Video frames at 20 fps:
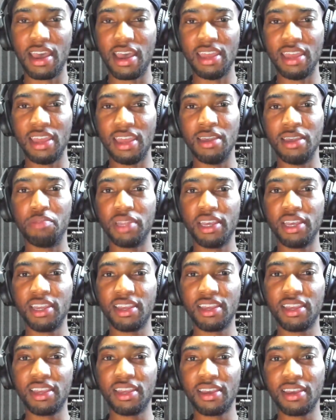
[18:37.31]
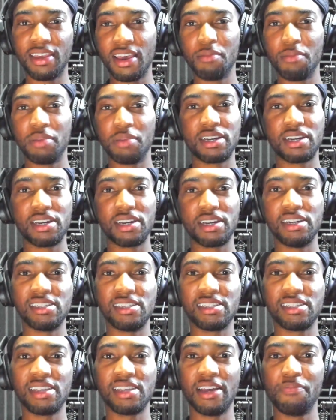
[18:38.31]
And then Bleed It
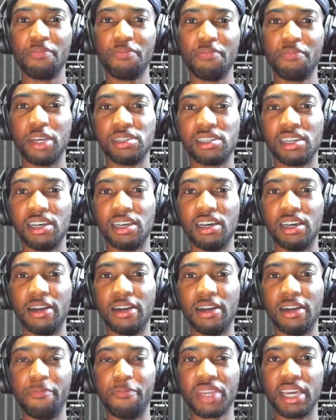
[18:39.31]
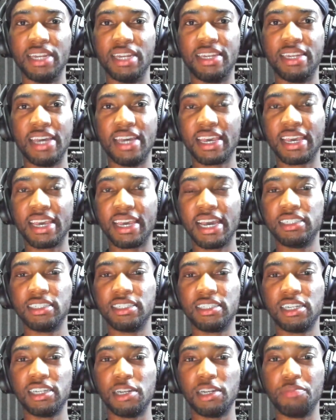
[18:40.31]
because it was a dedication
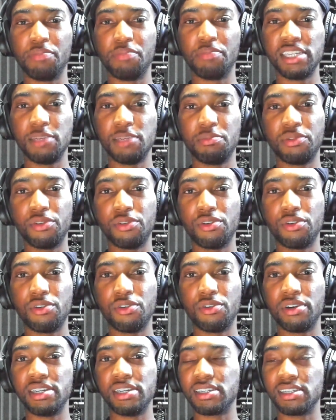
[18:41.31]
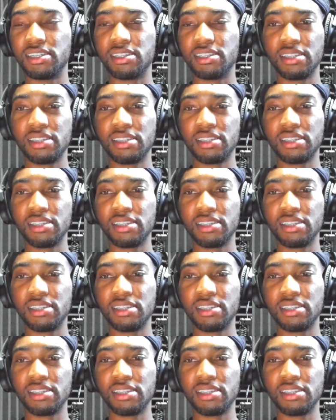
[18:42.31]
to the Beastie Boys.